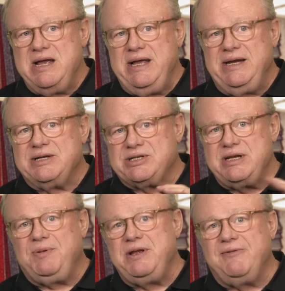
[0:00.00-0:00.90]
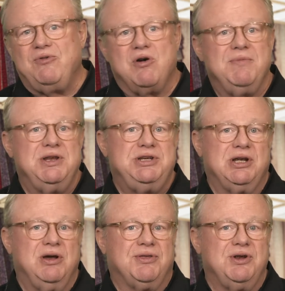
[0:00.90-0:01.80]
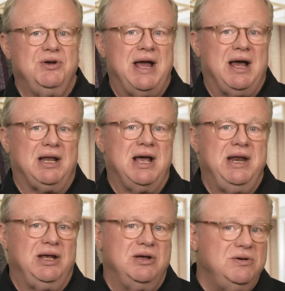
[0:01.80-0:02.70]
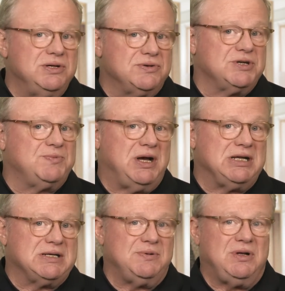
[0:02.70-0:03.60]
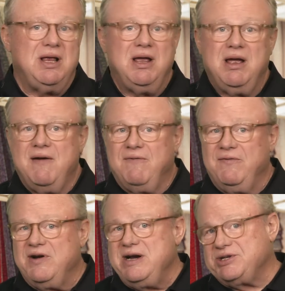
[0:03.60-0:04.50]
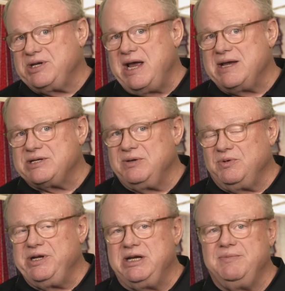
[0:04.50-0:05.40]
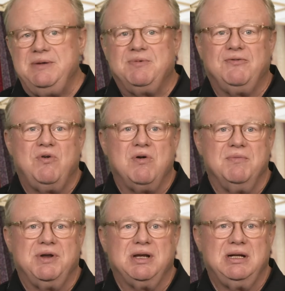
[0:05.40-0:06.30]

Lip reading: It is simply a form that you go through outlining who is responsible for various tasks that will need to be performed.